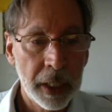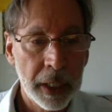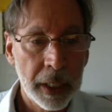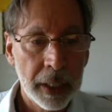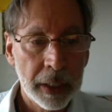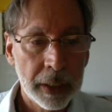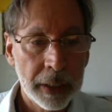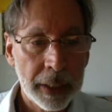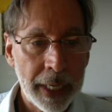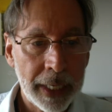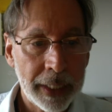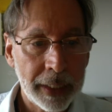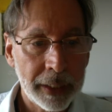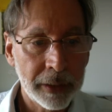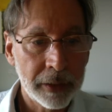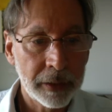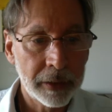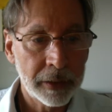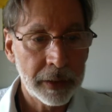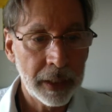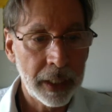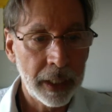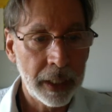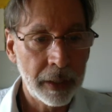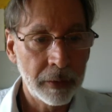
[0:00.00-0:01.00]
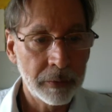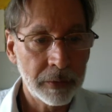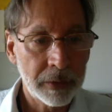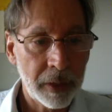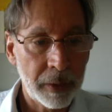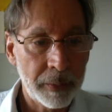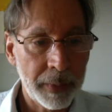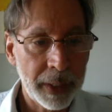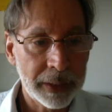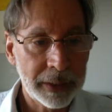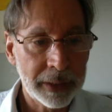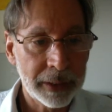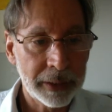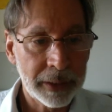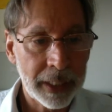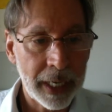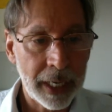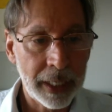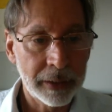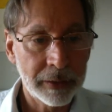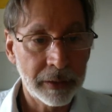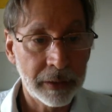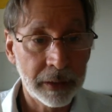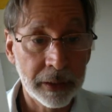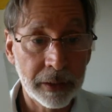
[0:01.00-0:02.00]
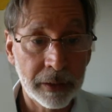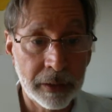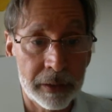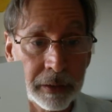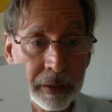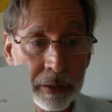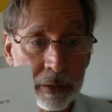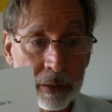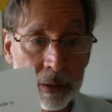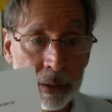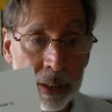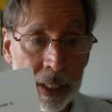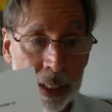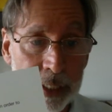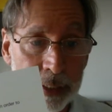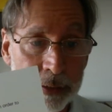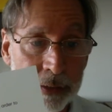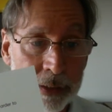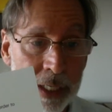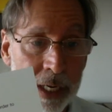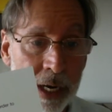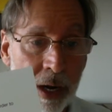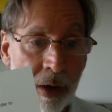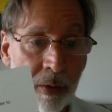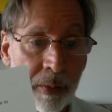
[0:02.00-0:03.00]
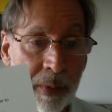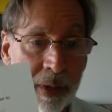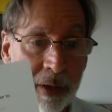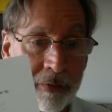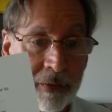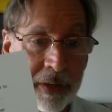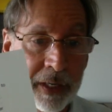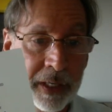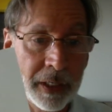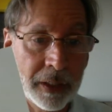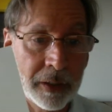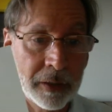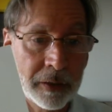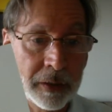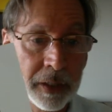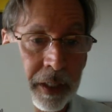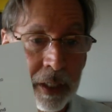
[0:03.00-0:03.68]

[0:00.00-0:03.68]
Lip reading: That is, sorry about this, guys. This is, like I said, I don't make videos.